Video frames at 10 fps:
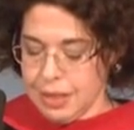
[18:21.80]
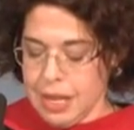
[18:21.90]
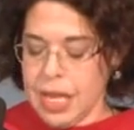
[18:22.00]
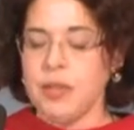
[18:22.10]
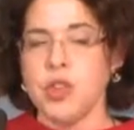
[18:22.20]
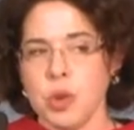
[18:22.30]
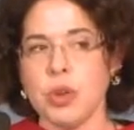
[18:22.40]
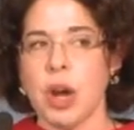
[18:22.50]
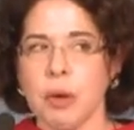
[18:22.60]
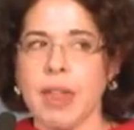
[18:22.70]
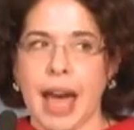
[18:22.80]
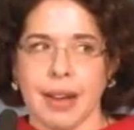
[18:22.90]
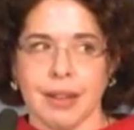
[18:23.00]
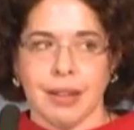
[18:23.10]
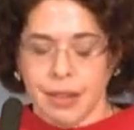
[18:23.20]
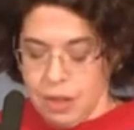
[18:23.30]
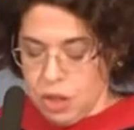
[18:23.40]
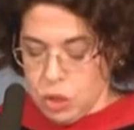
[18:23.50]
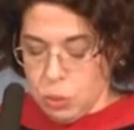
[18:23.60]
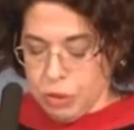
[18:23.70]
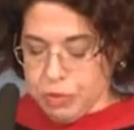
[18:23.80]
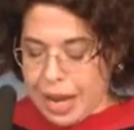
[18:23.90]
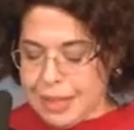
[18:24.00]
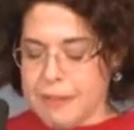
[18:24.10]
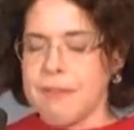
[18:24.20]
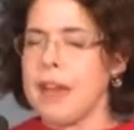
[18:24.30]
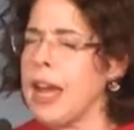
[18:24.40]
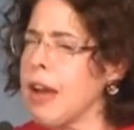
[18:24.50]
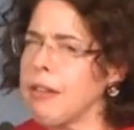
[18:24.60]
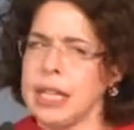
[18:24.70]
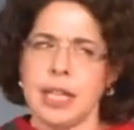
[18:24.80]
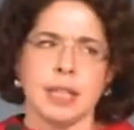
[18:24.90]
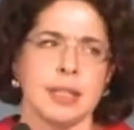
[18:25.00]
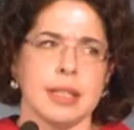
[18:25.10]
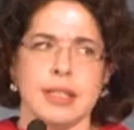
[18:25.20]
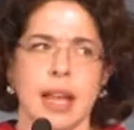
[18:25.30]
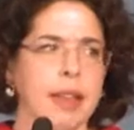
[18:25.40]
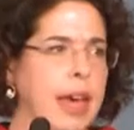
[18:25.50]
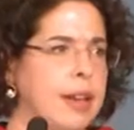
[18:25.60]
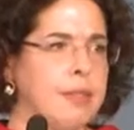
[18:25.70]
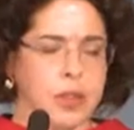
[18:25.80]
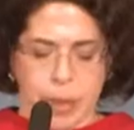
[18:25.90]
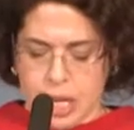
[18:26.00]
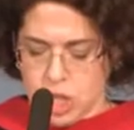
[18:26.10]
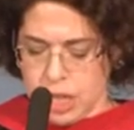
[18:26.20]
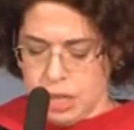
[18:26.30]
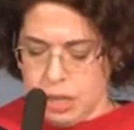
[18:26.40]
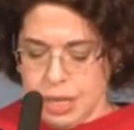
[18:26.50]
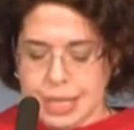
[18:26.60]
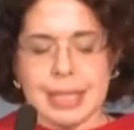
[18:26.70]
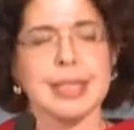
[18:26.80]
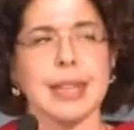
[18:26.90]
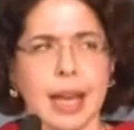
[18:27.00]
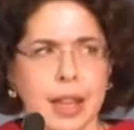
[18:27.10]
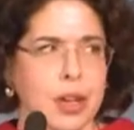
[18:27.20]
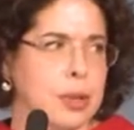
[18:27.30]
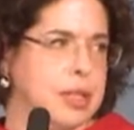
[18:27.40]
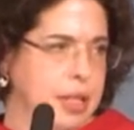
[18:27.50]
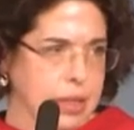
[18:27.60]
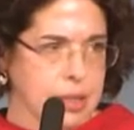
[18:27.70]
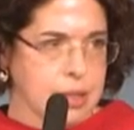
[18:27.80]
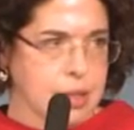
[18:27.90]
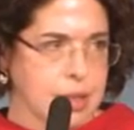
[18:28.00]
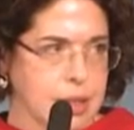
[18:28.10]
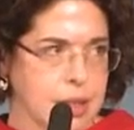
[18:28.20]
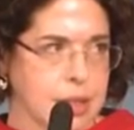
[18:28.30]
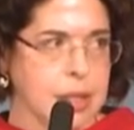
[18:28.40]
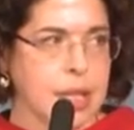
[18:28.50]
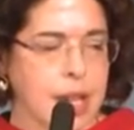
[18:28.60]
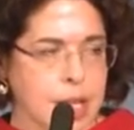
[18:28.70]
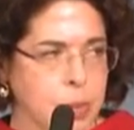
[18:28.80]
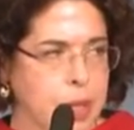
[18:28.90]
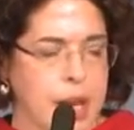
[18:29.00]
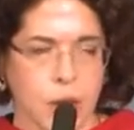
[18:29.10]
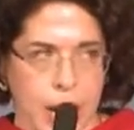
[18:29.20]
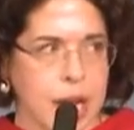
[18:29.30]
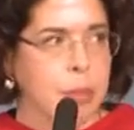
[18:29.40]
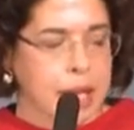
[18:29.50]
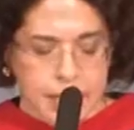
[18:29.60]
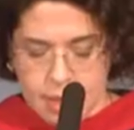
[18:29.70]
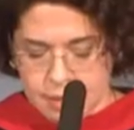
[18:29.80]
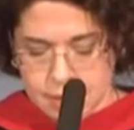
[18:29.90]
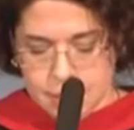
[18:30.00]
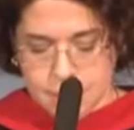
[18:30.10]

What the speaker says: If you know that, you will find it very easy to sell that information, to sell those skills to ESPN or anybody else.